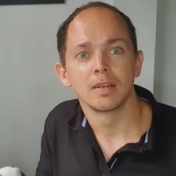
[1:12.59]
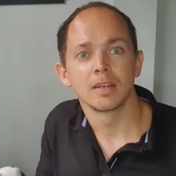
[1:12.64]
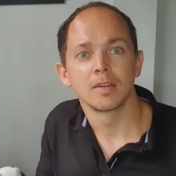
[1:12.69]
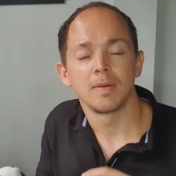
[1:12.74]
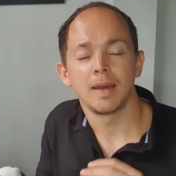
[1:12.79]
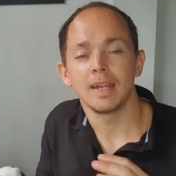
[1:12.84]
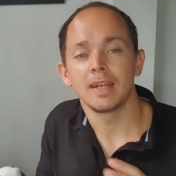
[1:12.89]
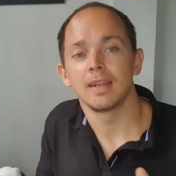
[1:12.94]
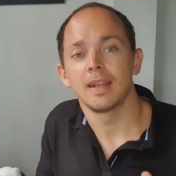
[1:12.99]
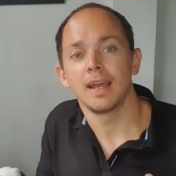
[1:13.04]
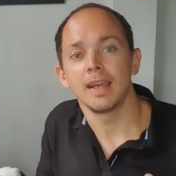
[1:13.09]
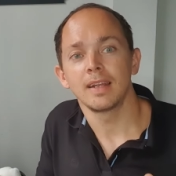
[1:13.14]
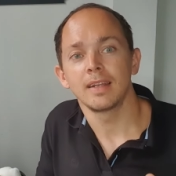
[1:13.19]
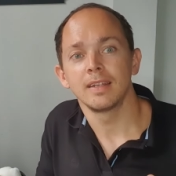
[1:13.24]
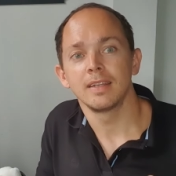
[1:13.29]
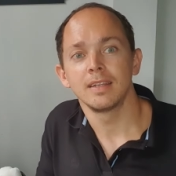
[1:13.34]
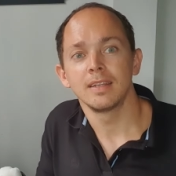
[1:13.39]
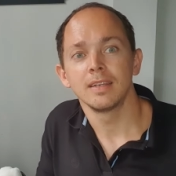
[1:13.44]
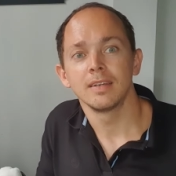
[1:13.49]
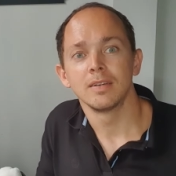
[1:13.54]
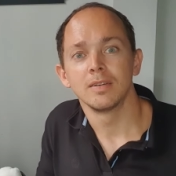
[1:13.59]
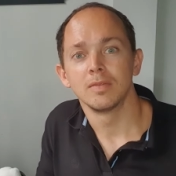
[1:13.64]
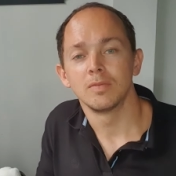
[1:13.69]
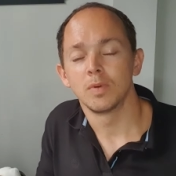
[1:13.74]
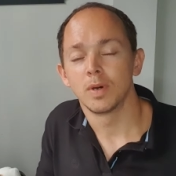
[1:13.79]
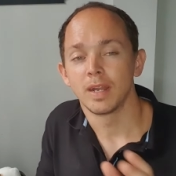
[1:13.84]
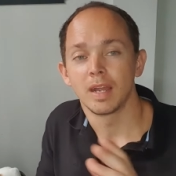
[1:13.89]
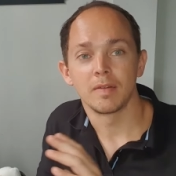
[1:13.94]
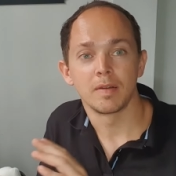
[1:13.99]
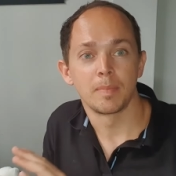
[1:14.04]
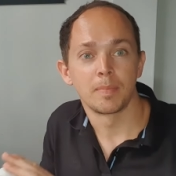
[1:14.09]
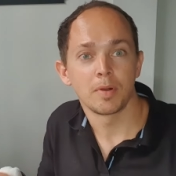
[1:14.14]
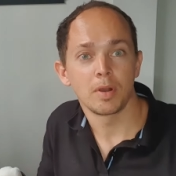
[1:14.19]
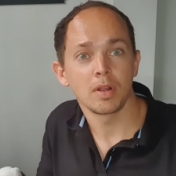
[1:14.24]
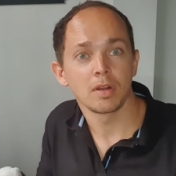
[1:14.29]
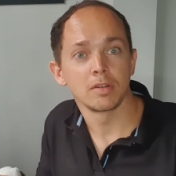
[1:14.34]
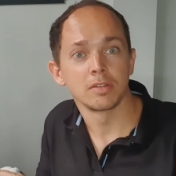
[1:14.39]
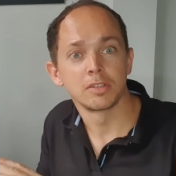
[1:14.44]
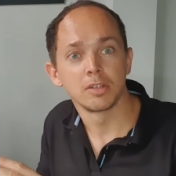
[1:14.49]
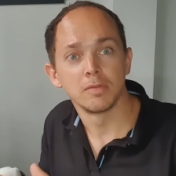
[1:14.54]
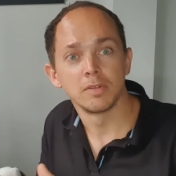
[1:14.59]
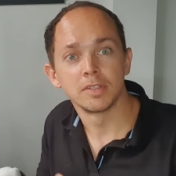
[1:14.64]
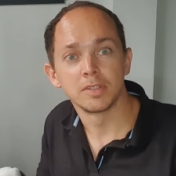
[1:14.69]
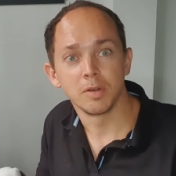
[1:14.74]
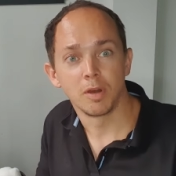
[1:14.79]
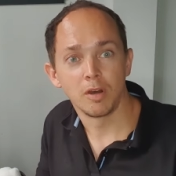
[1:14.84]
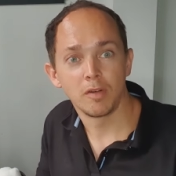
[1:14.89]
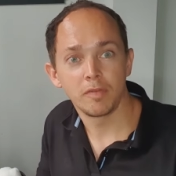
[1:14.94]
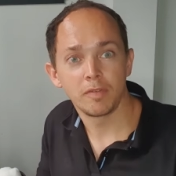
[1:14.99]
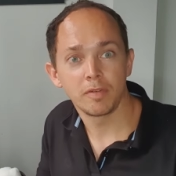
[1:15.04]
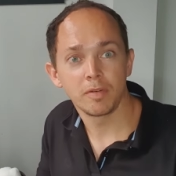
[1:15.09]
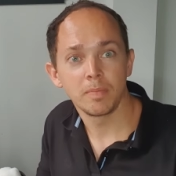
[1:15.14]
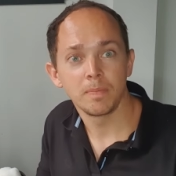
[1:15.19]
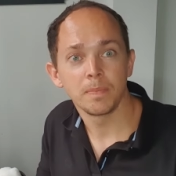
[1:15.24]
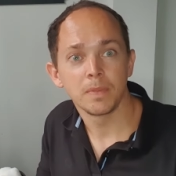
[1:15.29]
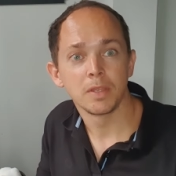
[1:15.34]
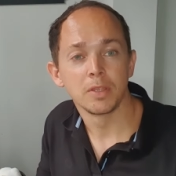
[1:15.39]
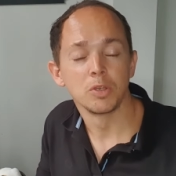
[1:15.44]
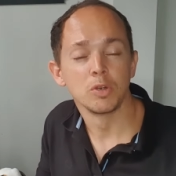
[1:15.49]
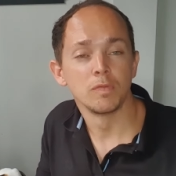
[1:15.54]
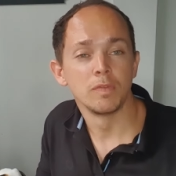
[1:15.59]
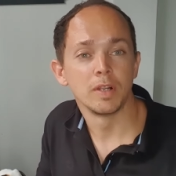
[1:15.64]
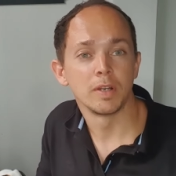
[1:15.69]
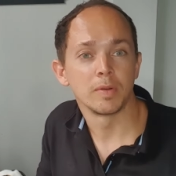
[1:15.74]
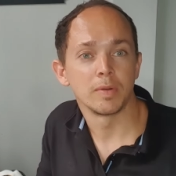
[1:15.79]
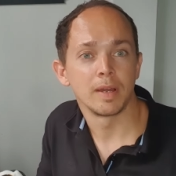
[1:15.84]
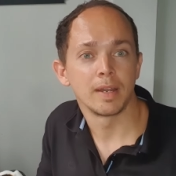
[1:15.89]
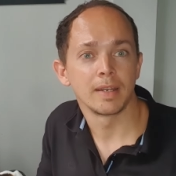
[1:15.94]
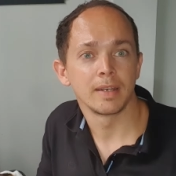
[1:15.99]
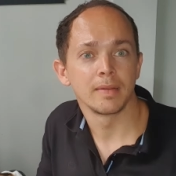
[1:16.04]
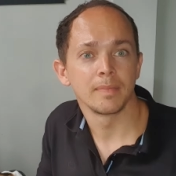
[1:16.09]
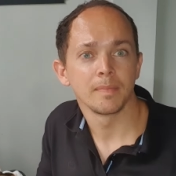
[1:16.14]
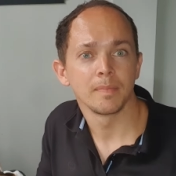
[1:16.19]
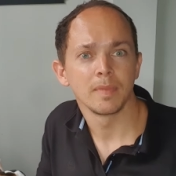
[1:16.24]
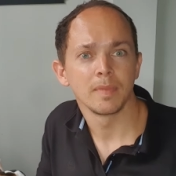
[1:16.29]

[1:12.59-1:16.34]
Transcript: Quite likely, whatever product or service you offer, you will run